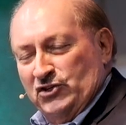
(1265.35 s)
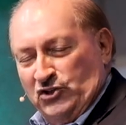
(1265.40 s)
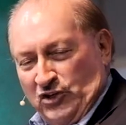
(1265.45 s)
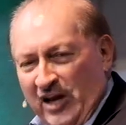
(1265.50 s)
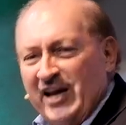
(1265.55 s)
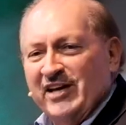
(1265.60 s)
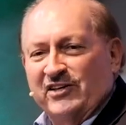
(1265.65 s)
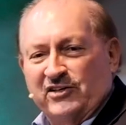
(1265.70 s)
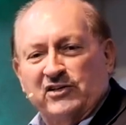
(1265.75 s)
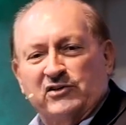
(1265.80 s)

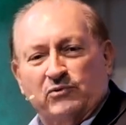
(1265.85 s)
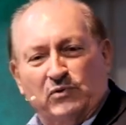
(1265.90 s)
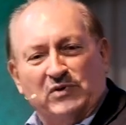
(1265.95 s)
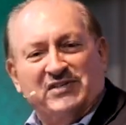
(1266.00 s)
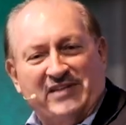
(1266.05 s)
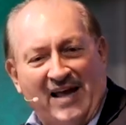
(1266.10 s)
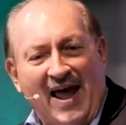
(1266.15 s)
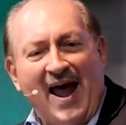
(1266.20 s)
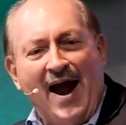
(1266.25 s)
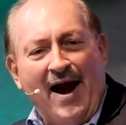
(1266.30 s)
Jesus was
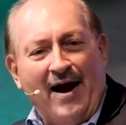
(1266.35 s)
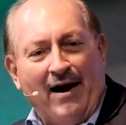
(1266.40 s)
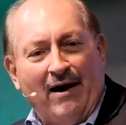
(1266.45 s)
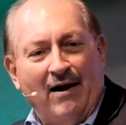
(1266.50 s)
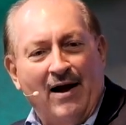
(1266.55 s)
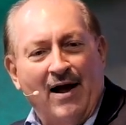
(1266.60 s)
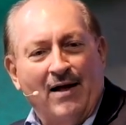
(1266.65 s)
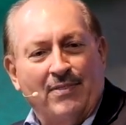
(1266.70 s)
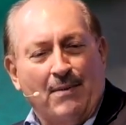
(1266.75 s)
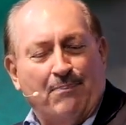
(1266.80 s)
there.
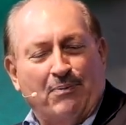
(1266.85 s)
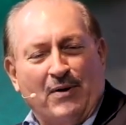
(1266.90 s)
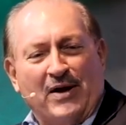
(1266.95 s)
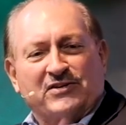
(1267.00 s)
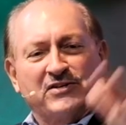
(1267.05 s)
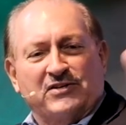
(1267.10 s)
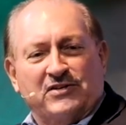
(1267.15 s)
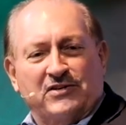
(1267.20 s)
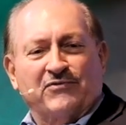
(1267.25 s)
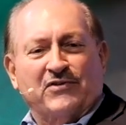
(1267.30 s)
The
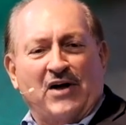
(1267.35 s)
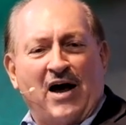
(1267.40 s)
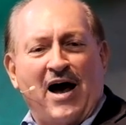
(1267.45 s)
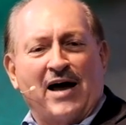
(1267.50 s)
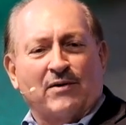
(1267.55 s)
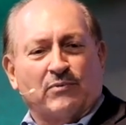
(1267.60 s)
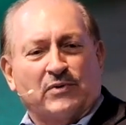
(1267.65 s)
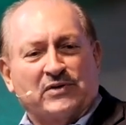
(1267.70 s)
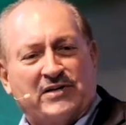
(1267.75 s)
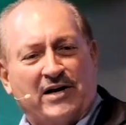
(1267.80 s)
presence of
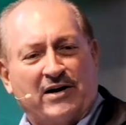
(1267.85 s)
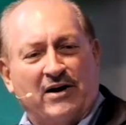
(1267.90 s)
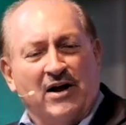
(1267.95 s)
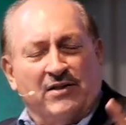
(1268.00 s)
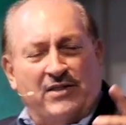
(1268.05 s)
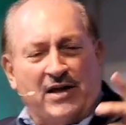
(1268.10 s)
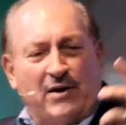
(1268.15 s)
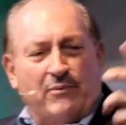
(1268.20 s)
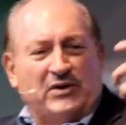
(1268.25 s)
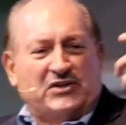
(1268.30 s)
God was there.
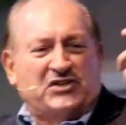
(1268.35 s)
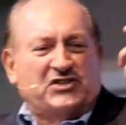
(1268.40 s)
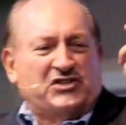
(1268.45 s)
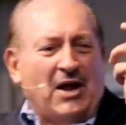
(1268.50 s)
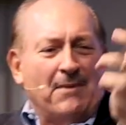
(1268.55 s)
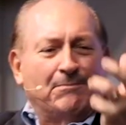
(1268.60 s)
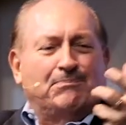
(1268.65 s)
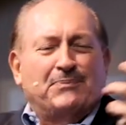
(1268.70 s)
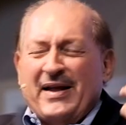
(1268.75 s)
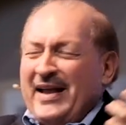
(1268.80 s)
There was
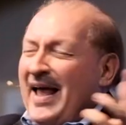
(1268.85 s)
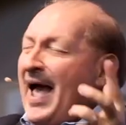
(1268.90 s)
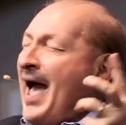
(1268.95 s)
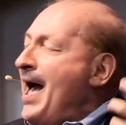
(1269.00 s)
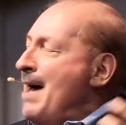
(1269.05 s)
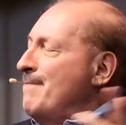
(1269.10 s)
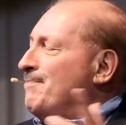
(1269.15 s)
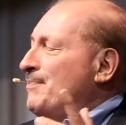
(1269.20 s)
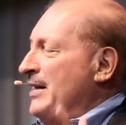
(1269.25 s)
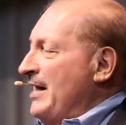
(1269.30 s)
something
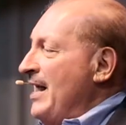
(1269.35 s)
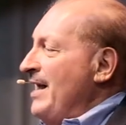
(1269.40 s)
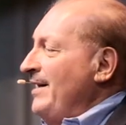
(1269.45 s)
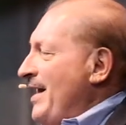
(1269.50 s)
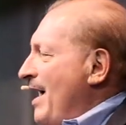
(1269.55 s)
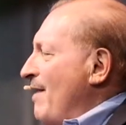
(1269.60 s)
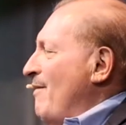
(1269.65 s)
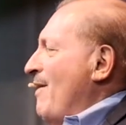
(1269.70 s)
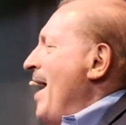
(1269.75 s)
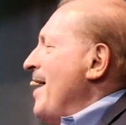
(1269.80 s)
happening.
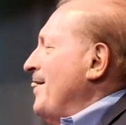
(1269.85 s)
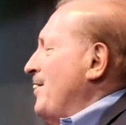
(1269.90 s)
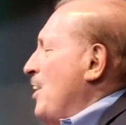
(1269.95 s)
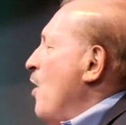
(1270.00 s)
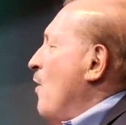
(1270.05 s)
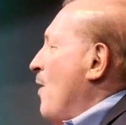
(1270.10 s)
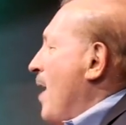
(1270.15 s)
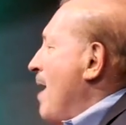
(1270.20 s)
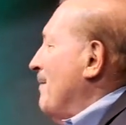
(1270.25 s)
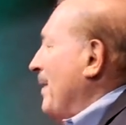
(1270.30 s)
Now, I
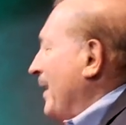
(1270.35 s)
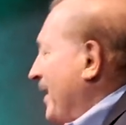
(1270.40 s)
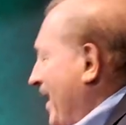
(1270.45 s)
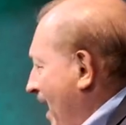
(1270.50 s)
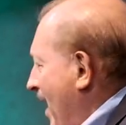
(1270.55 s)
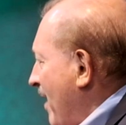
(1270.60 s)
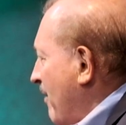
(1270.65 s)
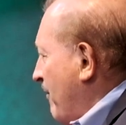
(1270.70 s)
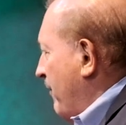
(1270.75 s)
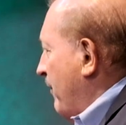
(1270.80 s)
know I'm a
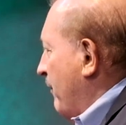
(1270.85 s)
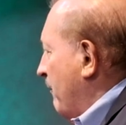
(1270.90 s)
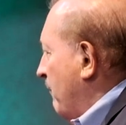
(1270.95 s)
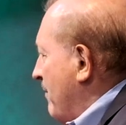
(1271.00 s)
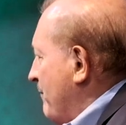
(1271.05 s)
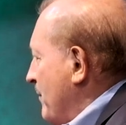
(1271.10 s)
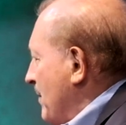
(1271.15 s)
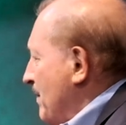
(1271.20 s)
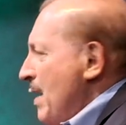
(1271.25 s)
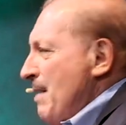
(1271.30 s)
carrier
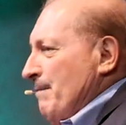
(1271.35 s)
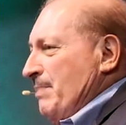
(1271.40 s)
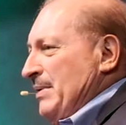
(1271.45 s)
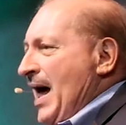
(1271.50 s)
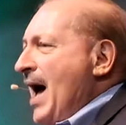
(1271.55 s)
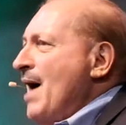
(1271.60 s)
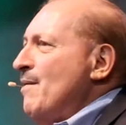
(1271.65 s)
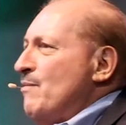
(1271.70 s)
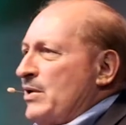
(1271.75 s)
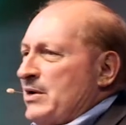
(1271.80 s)
of him, but
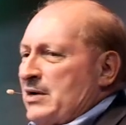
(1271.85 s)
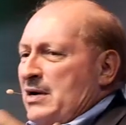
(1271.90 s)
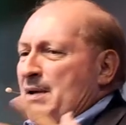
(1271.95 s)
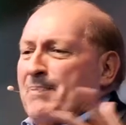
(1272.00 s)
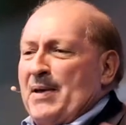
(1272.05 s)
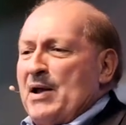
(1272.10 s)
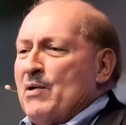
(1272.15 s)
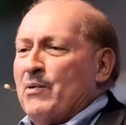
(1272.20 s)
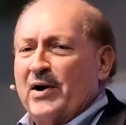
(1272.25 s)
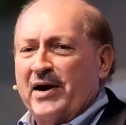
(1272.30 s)
I wanted to
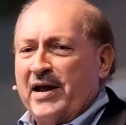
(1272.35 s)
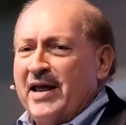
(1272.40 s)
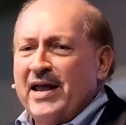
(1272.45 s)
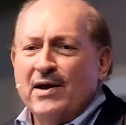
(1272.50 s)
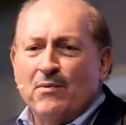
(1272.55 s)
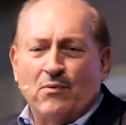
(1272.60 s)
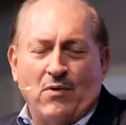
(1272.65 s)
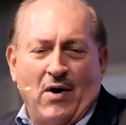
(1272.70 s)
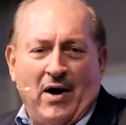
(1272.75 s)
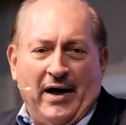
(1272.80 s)
be where he
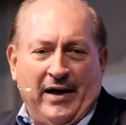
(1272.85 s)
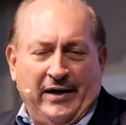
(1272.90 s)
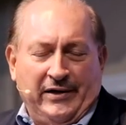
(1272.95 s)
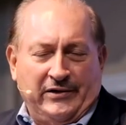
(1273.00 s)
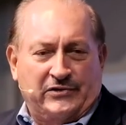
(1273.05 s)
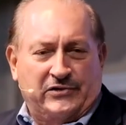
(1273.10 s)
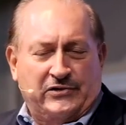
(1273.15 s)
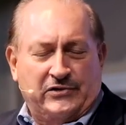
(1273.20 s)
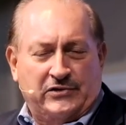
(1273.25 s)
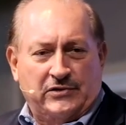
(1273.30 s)

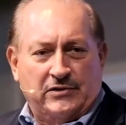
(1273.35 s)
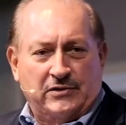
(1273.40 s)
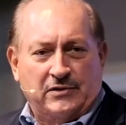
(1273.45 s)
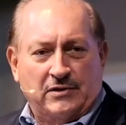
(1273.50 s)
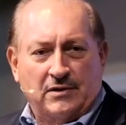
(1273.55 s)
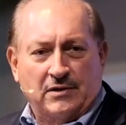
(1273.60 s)
was,